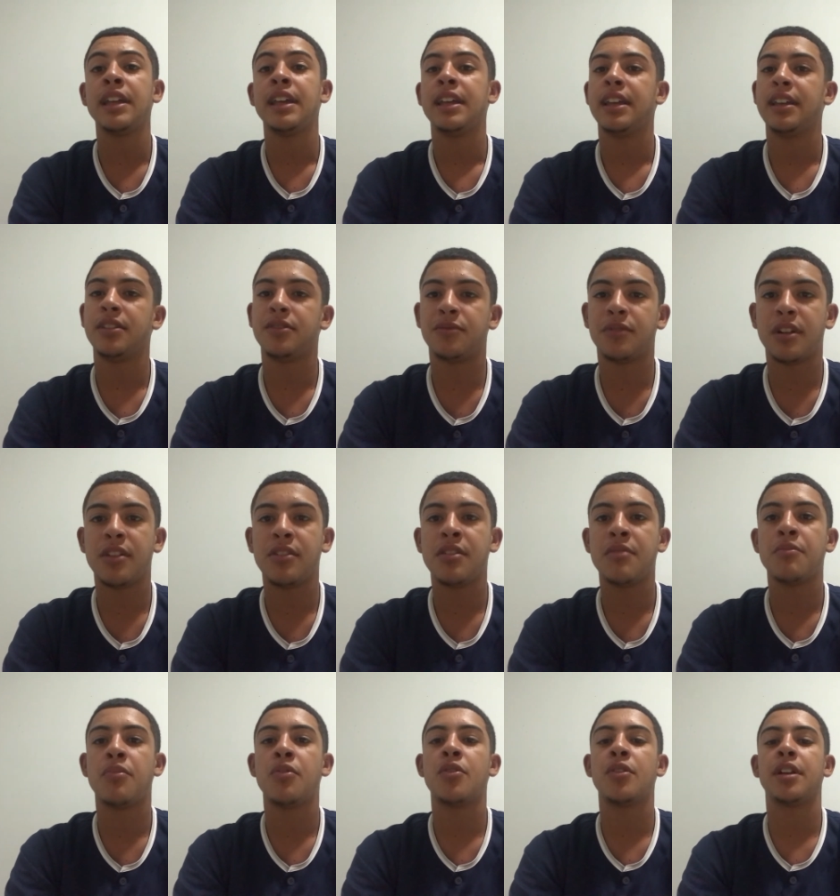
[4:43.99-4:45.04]
is very
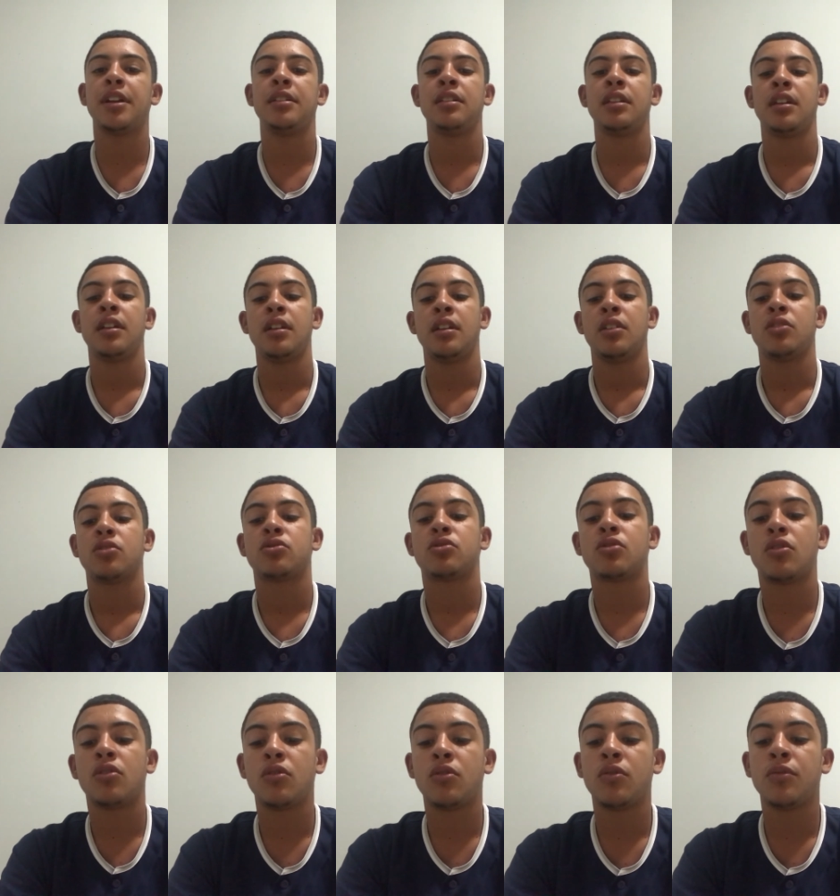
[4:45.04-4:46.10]
important.
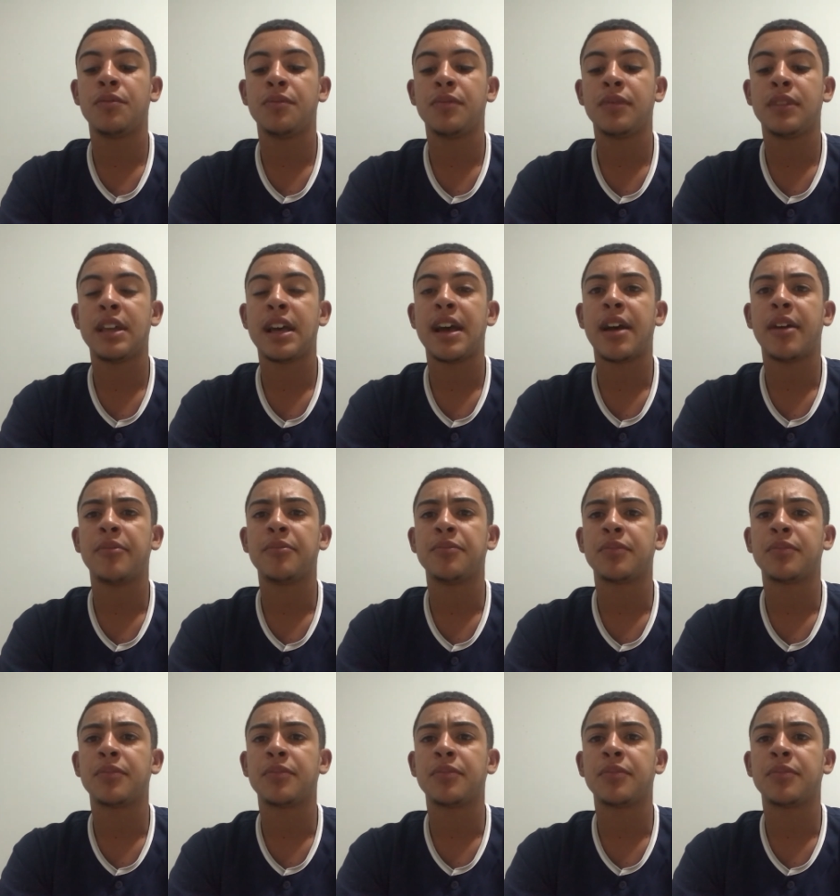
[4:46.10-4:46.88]
So that